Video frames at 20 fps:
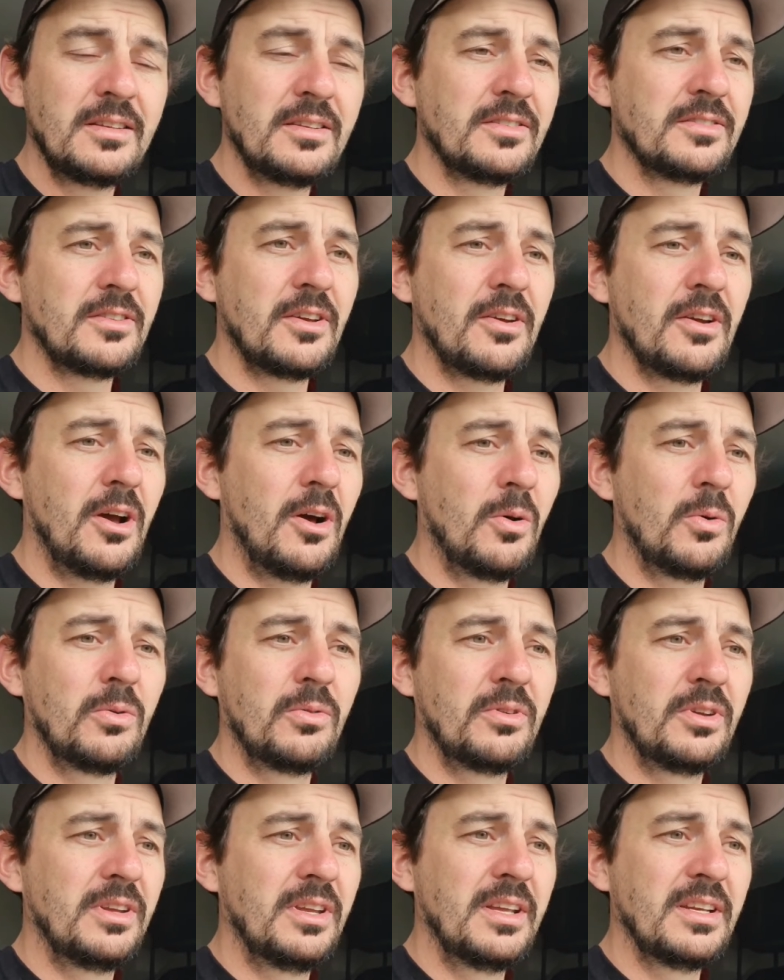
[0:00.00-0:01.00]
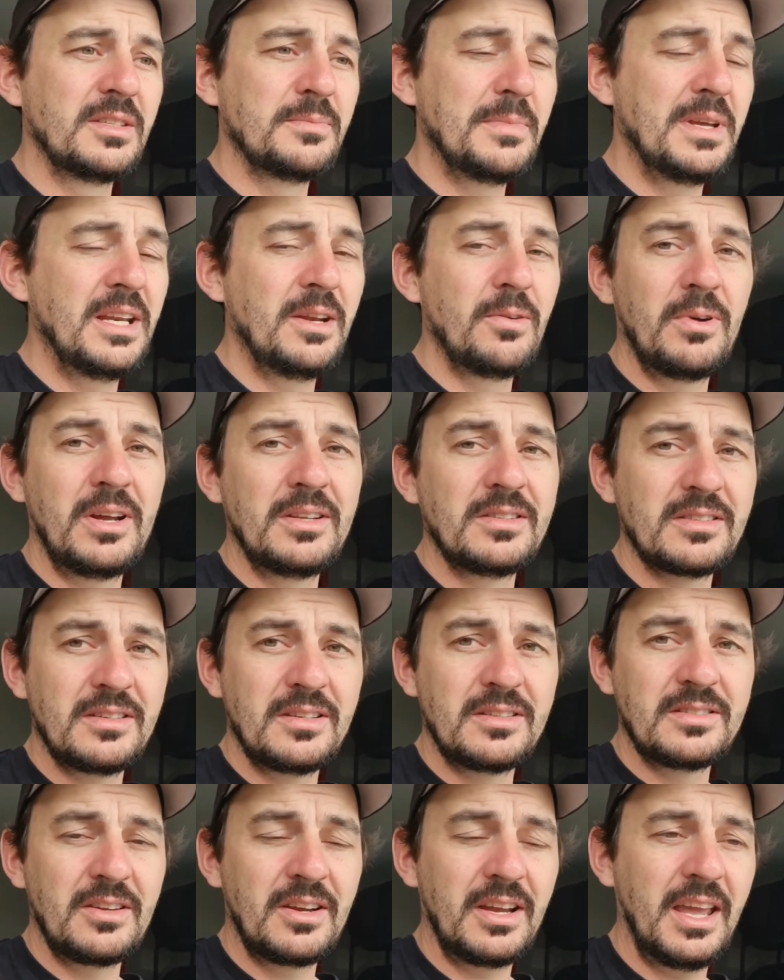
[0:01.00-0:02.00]
so I'll get as many runs in
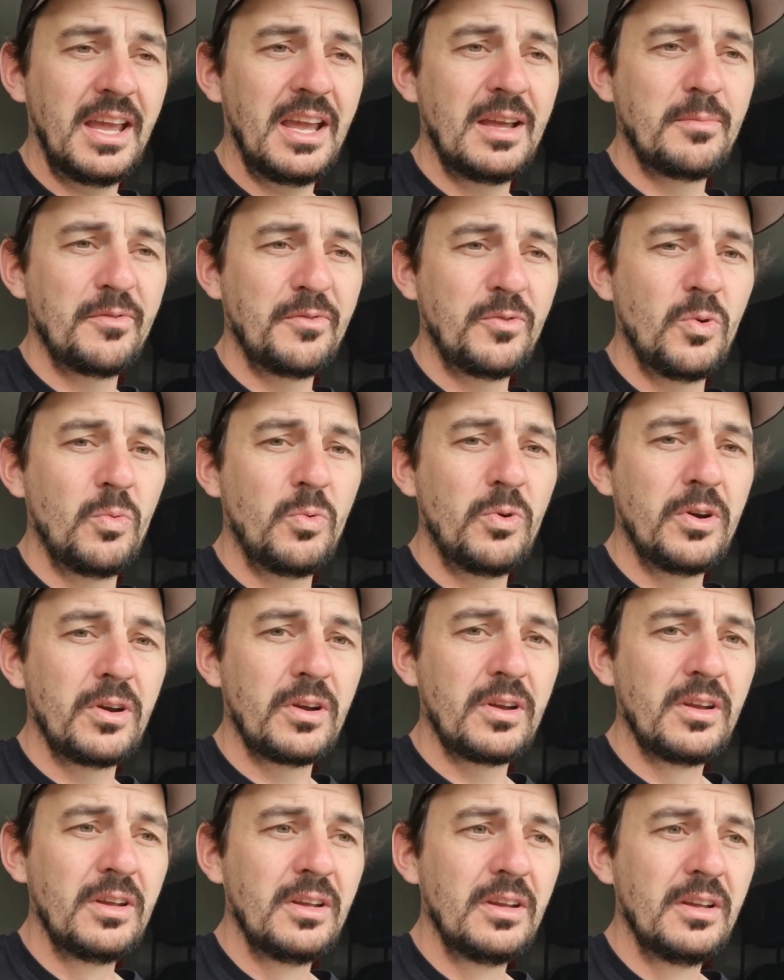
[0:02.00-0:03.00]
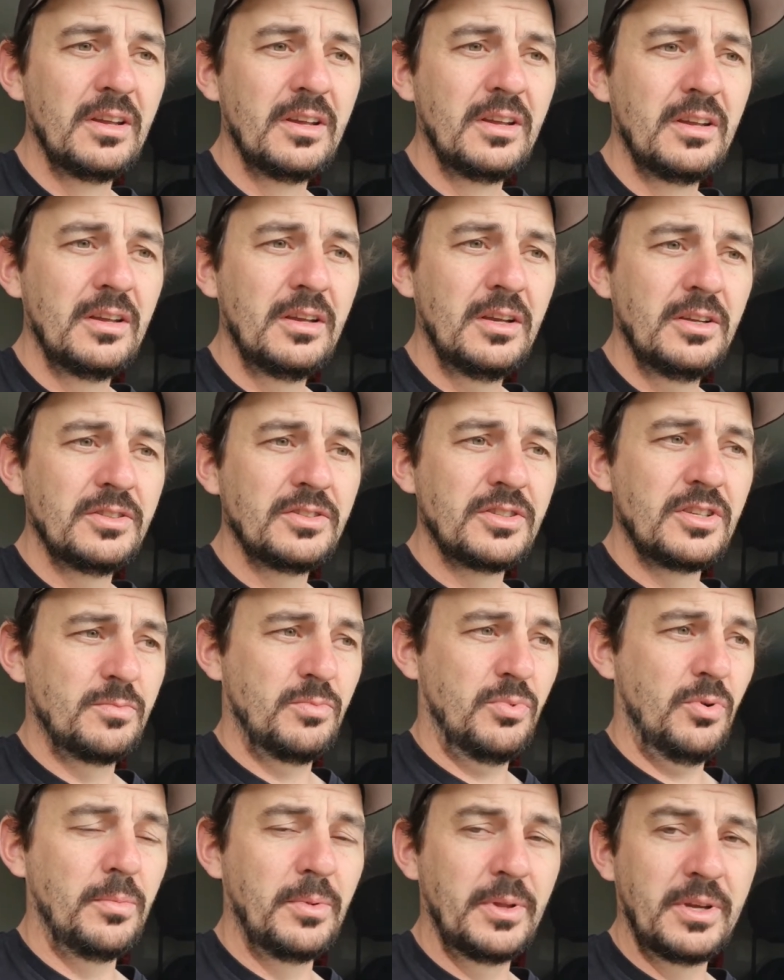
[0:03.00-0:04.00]
as I can before work. It's
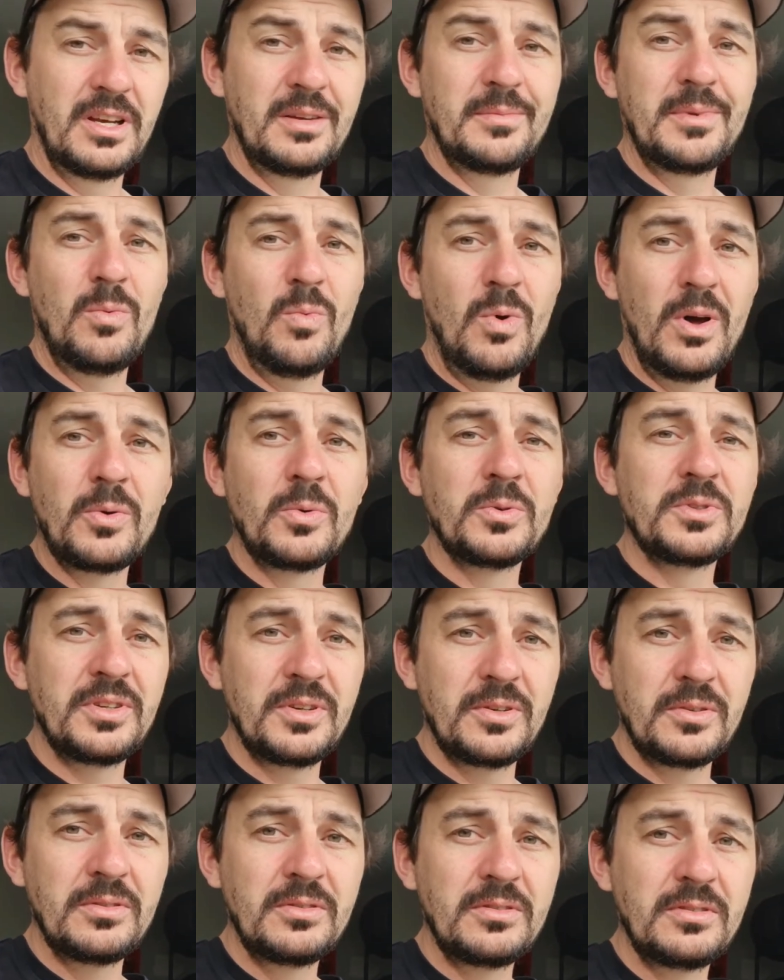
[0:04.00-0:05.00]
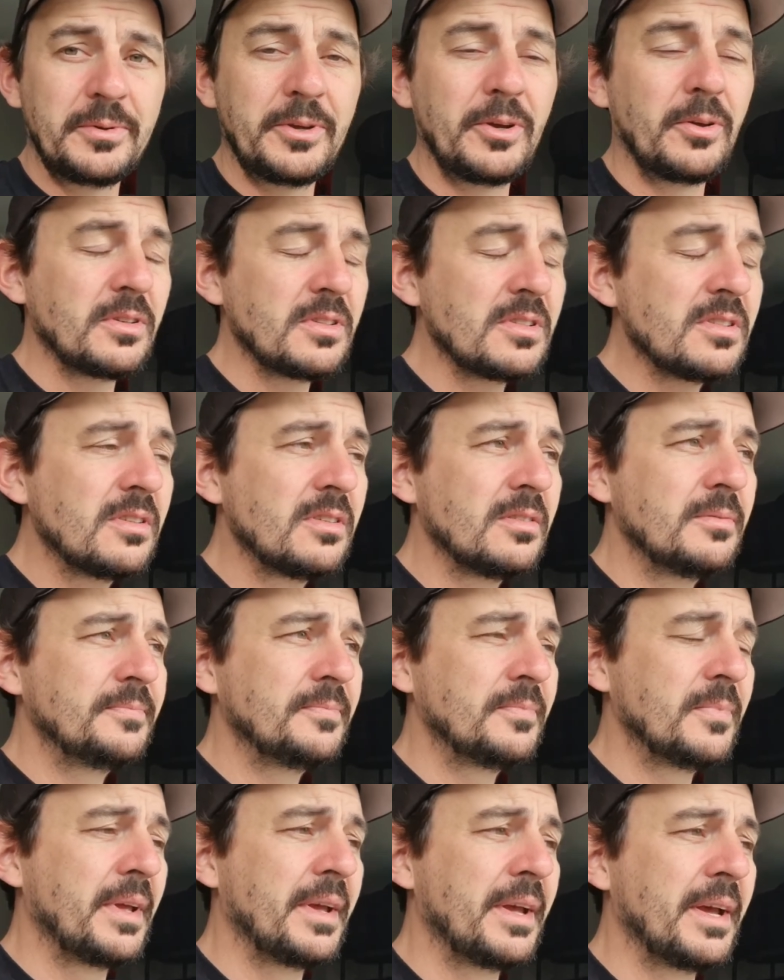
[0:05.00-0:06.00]
probably going to be 1 or 2, to be honest.
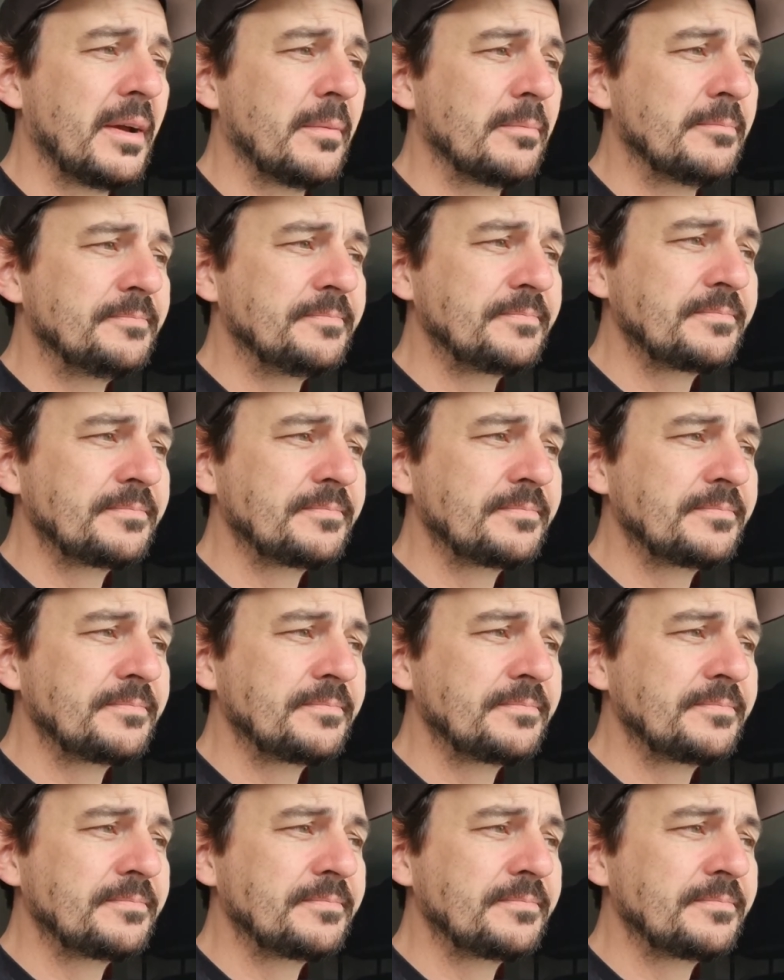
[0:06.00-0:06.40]
And